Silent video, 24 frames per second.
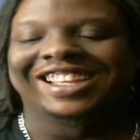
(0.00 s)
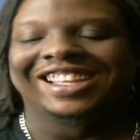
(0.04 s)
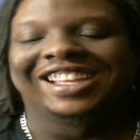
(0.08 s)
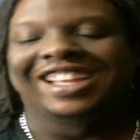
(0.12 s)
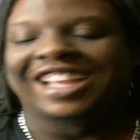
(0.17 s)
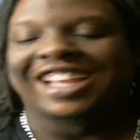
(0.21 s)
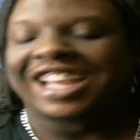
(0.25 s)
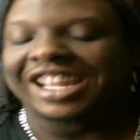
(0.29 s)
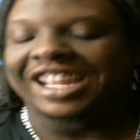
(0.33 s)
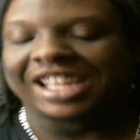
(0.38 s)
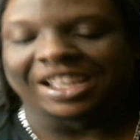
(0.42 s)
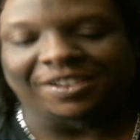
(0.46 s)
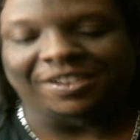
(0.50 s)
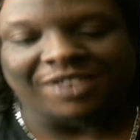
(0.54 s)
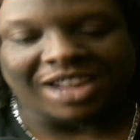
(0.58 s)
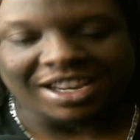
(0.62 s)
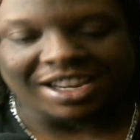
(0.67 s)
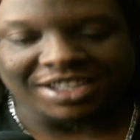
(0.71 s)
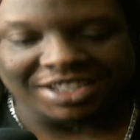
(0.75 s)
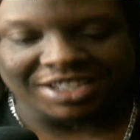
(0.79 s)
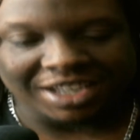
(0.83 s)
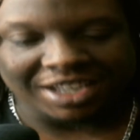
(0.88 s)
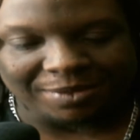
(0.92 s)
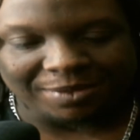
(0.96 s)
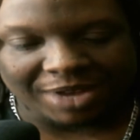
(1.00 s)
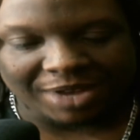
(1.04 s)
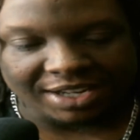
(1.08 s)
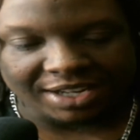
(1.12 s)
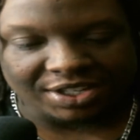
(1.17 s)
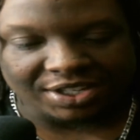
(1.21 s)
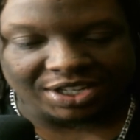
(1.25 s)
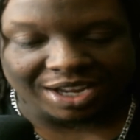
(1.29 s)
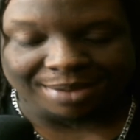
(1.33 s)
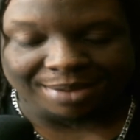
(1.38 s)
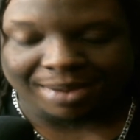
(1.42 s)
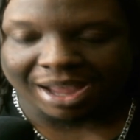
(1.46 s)
I love Night Shame. Night
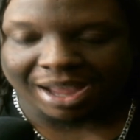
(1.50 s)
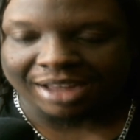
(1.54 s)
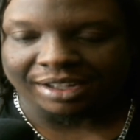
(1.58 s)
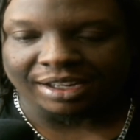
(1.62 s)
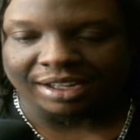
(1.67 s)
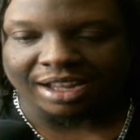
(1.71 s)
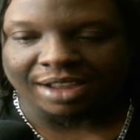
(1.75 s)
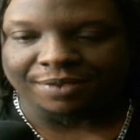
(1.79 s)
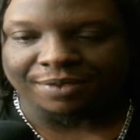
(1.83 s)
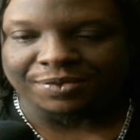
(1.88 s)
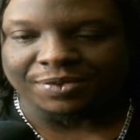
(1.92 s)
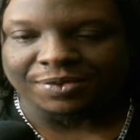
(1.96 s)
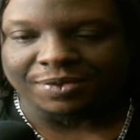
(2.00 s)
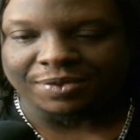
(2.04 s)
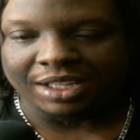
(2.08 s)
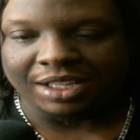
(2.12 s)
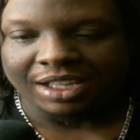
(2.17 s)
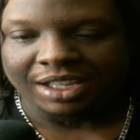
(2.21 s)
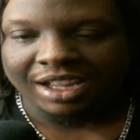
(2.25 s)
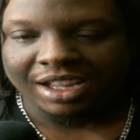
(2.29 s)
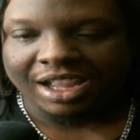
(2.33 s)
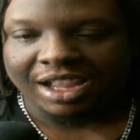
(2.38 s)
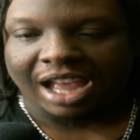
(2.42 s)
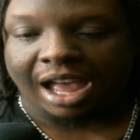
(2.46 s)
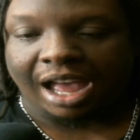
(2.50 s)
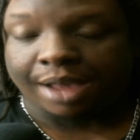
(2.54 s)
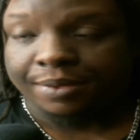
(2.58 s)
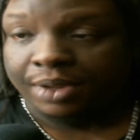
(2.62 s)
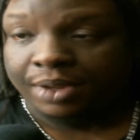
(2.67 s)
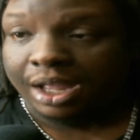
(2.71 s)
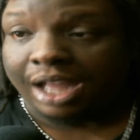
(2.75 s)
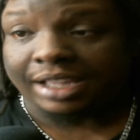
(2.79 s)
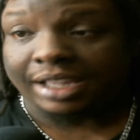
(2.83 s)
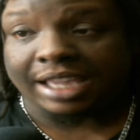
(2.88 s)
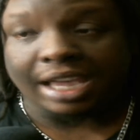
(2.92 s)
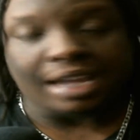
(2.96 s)
Shame, I love...
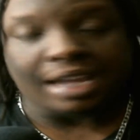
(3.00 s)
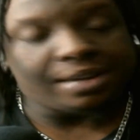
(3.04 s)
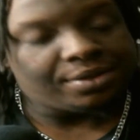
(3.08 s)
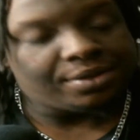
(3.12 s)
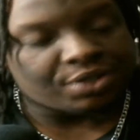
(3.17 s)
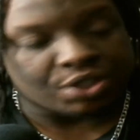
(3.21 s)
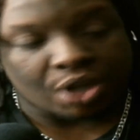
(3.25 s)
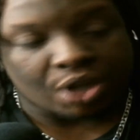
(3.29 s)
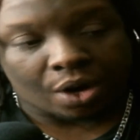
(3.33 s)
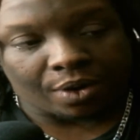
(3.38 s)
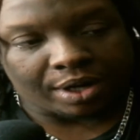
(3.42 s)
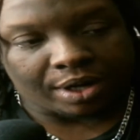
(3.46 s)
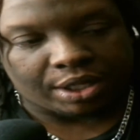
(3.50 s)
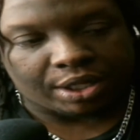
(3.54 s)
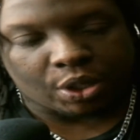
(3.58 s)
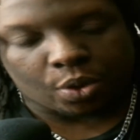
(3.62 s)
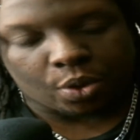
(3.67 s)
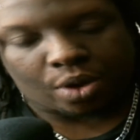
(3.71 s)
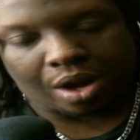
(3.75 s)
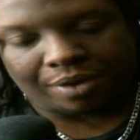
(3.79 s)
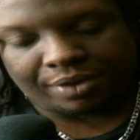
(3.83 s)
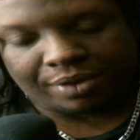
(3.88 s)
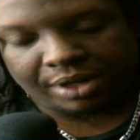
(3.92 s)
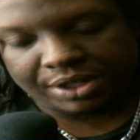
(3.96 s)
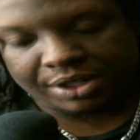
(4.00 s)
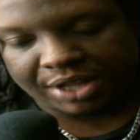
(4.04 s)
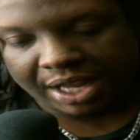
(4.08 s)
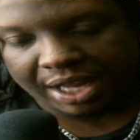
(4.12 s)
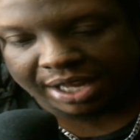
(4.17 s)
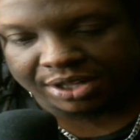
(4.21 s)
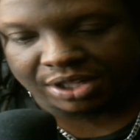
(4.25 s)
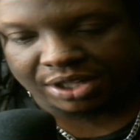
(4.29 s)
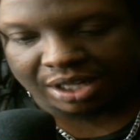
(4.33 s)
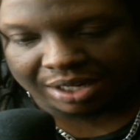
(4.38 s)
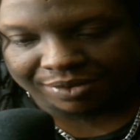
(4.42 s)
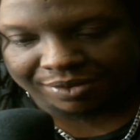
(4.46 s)
again, sorry, going off on a
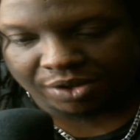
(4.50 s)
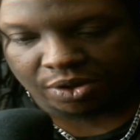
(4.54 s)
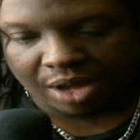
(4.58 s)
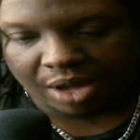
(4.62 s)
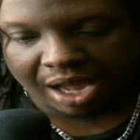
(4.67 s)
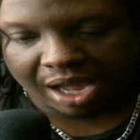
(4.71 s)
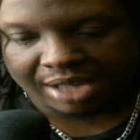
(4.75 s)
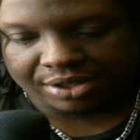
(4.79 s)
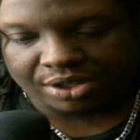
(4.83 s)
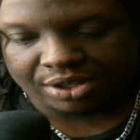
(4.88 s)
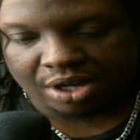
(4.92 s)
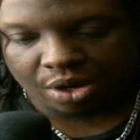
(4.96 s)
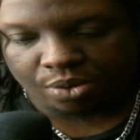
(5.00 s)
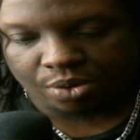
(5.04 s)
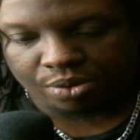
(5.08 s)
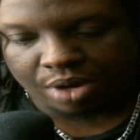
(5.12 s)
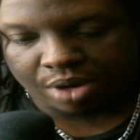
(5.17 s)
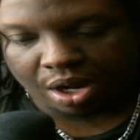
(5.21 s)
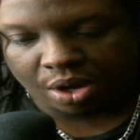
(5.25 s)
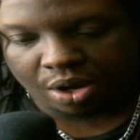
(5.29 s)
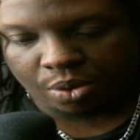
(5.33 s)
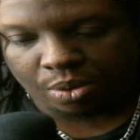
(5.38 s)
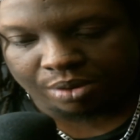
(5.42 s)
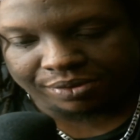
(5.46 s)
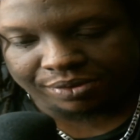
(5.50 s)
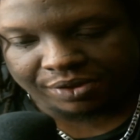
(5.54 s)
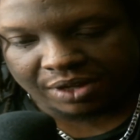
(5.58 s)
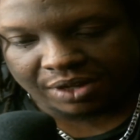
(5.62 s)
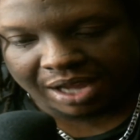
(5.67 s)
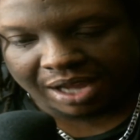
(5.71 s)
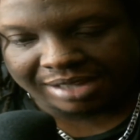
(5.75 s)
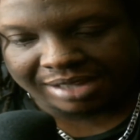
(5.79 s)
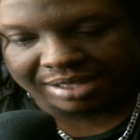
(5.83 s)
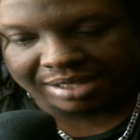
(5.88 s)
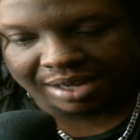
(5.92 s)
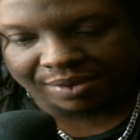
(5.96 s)
tangent. If you guys don't know, or if you
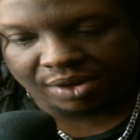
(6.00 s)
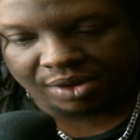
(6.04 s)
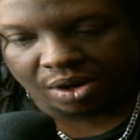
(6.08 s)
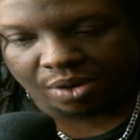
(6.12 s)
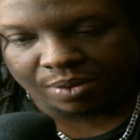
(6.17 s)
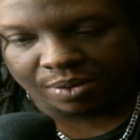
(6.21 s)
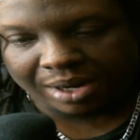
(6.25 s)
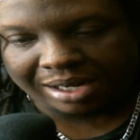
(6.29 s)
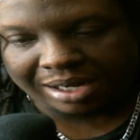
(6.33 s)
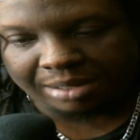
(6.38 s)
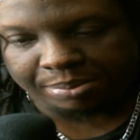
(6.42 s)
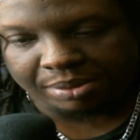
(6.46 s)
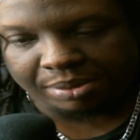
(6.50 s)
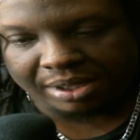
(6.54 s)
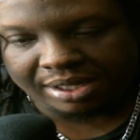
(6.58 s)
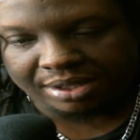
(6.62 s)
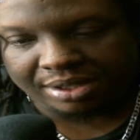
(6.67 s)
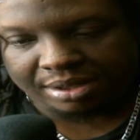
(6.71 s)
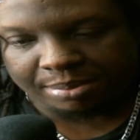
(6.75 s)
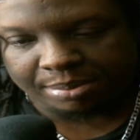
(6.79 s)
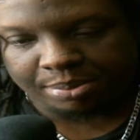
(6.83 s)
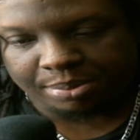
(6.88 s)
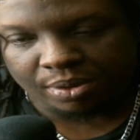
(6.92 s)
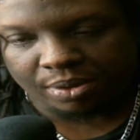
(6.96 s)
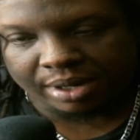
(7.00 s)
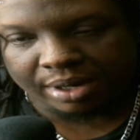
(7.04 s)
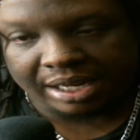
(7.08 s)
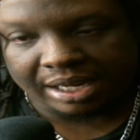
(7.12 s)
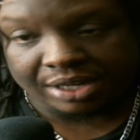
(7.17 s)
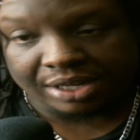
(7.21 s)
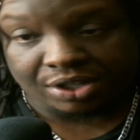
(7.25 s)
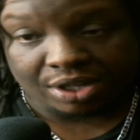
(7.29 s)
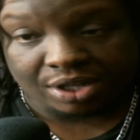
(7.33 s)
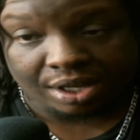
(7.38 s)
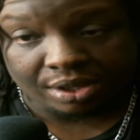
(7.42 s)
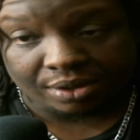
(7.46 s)
guys haven't already, please support
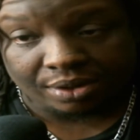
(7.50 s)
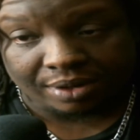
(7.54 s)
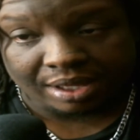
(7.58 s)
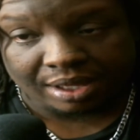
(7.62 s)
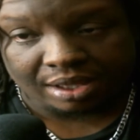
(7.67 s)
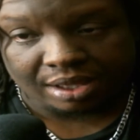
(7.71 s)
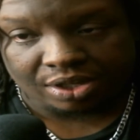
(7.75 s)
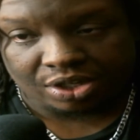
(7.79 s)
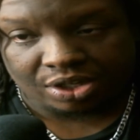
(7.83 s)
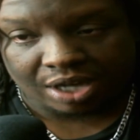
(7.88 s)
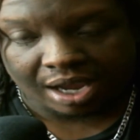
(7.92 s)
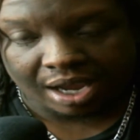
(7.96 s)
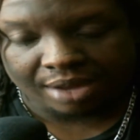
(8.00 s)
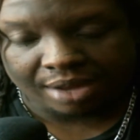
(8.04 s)
each other in the chat